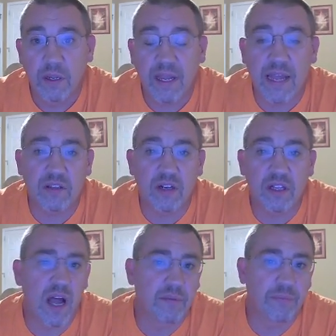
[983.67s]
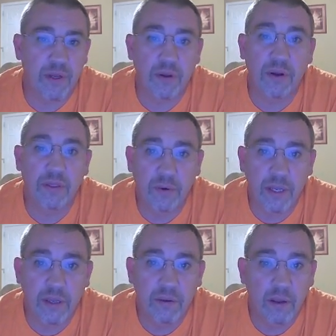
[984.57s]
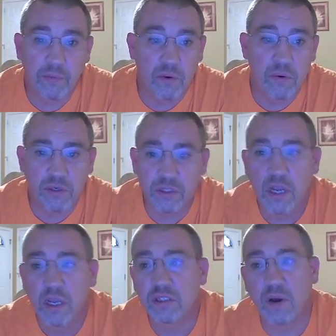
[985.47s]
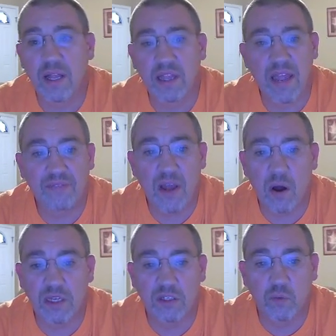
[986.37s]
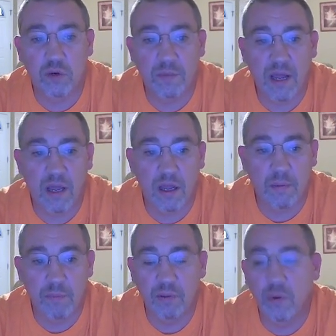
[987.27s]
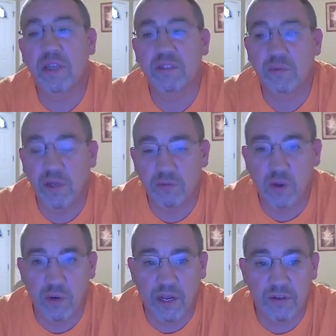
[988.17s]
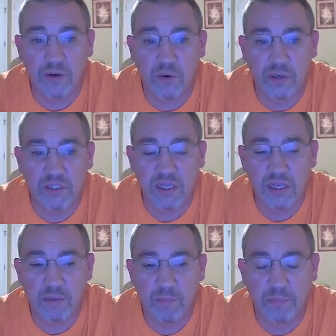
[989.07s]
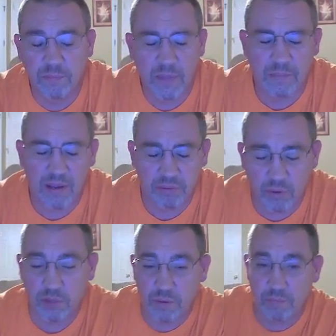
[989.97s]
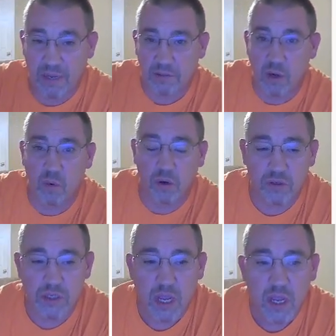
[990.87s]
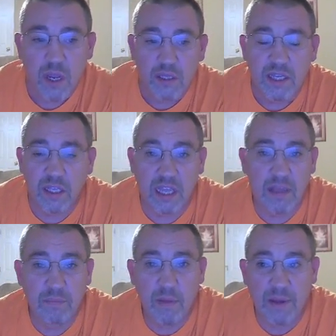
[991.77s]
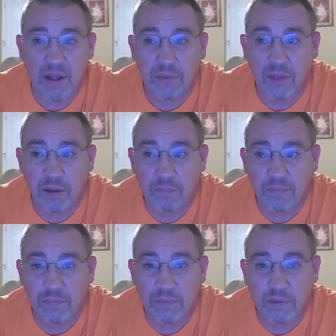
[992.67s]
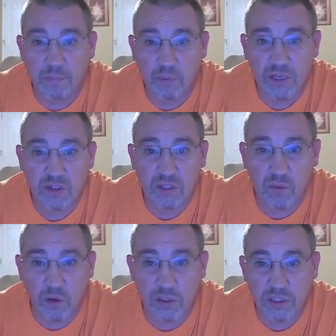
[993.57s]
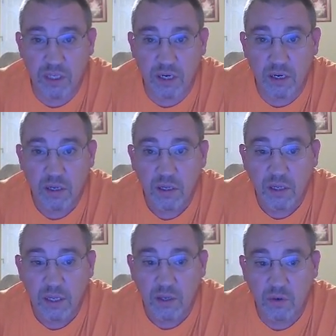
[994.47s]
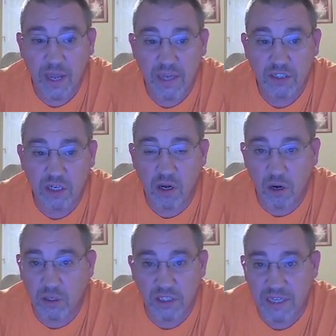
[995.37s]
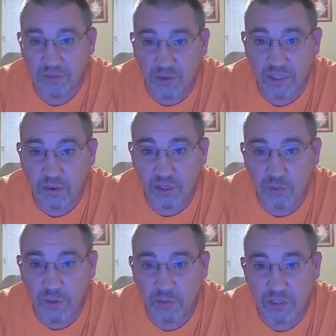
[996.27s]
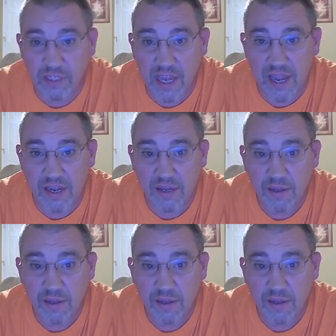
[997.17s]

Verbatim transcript: Got to the clock 3:33, of course. So I left talking to one of my uh, employees when he was going out the door and telling him not my employees but my coworkers, telling him about um, the preacher that works there, who has a car that's got 333 on his tag